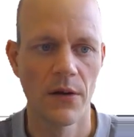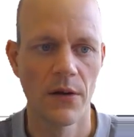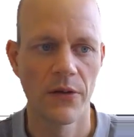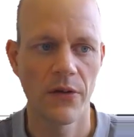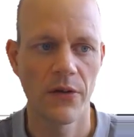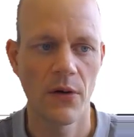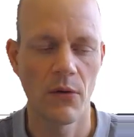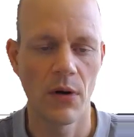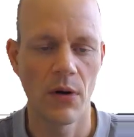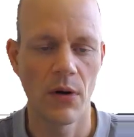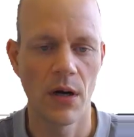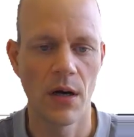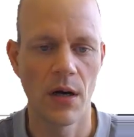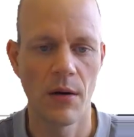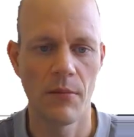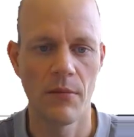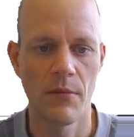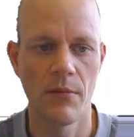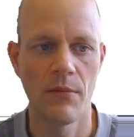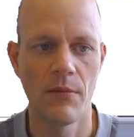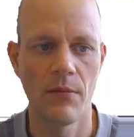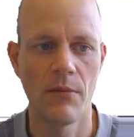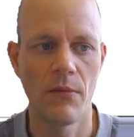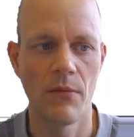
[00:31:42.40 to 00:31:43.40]
So
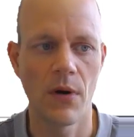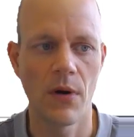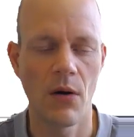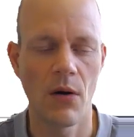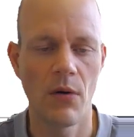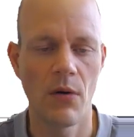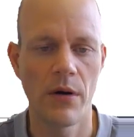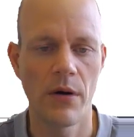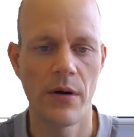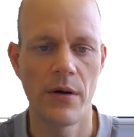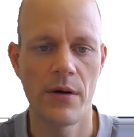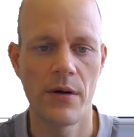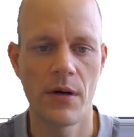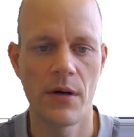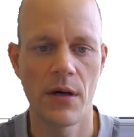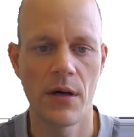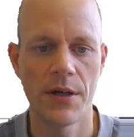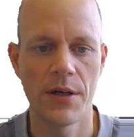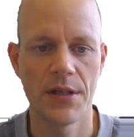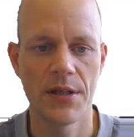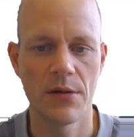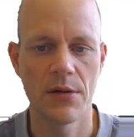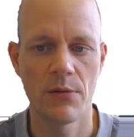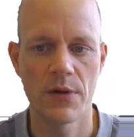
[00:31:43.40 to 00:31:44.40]
our
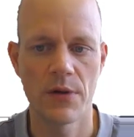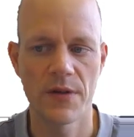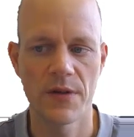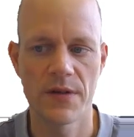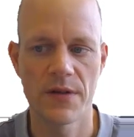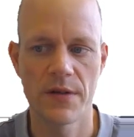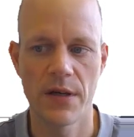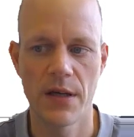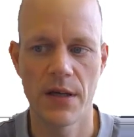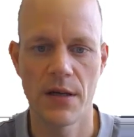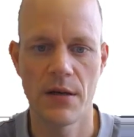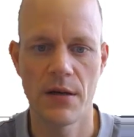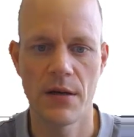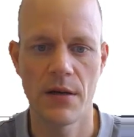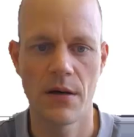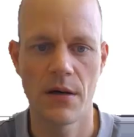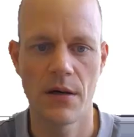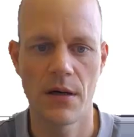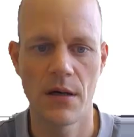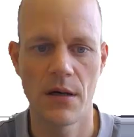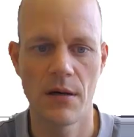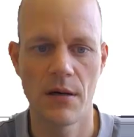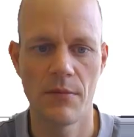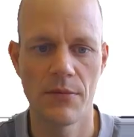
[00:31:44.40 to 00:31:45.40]
idea was then
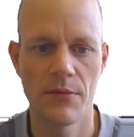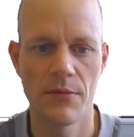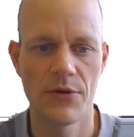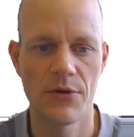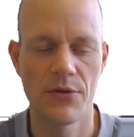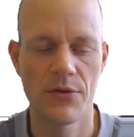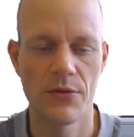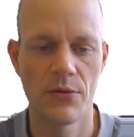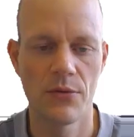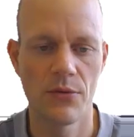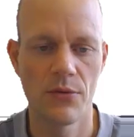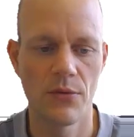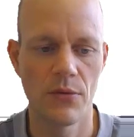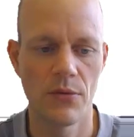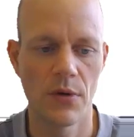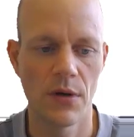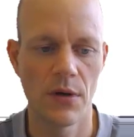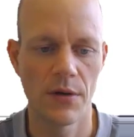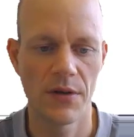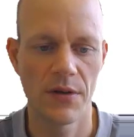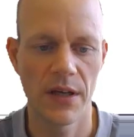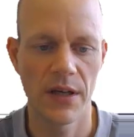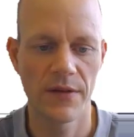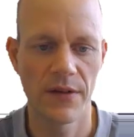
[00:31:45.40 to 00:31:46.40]

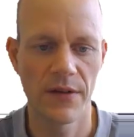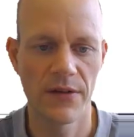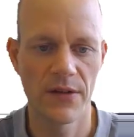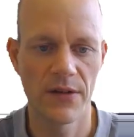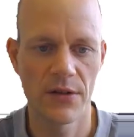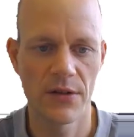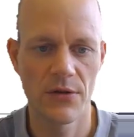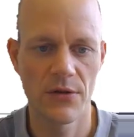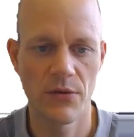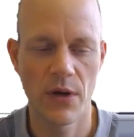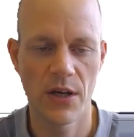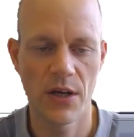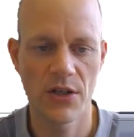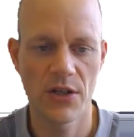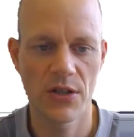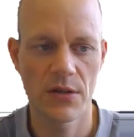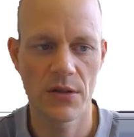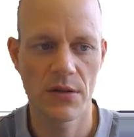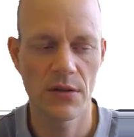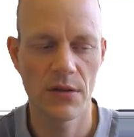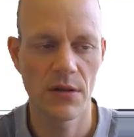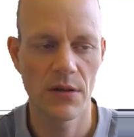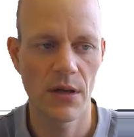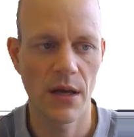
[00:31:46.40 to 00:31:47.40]
to take the
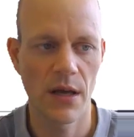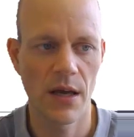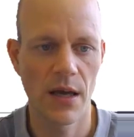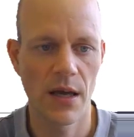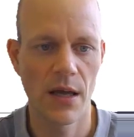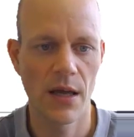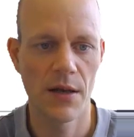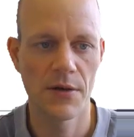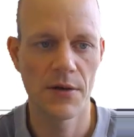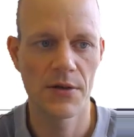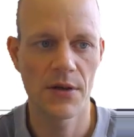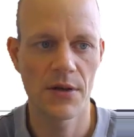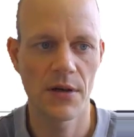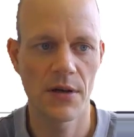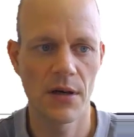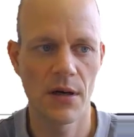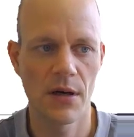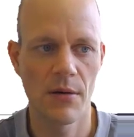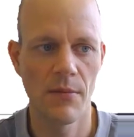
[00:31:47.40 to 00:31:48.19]
situation and